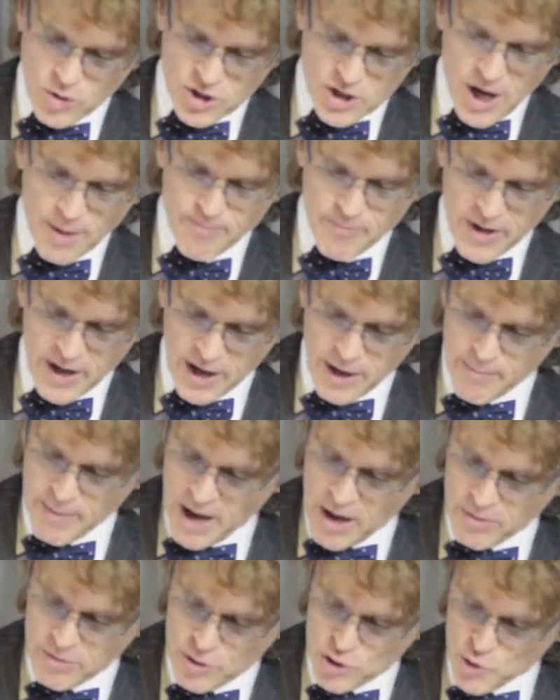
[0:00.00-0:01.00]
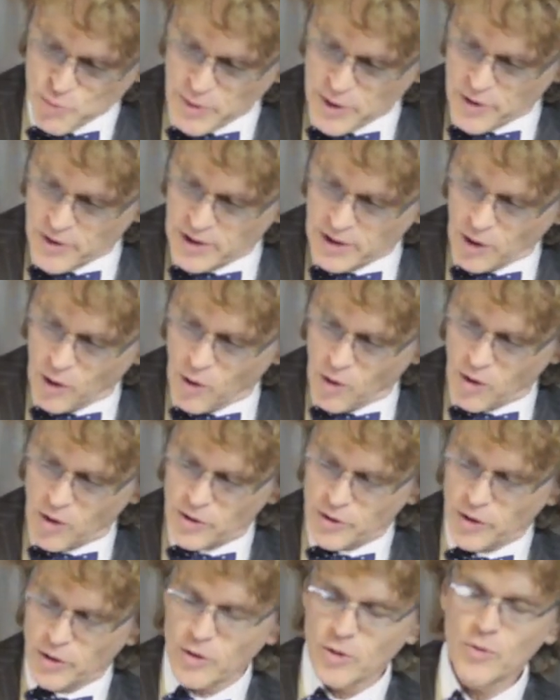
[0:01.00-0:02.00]
something about the Spirit
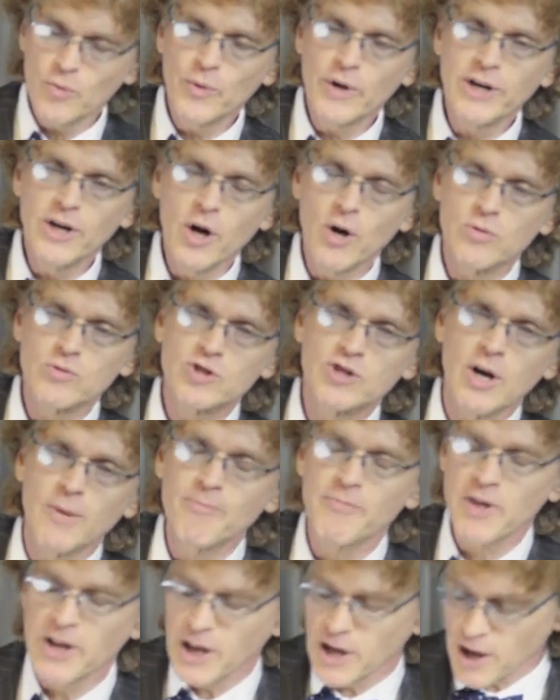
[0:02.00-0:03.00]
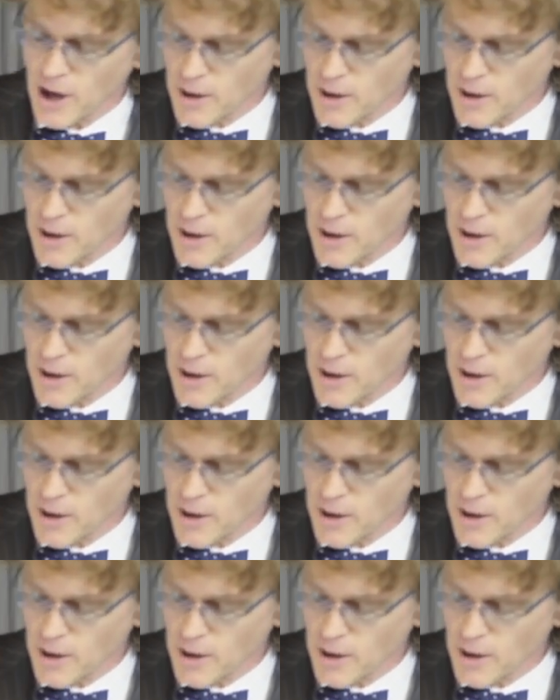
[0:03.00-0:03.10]
Lord. We know something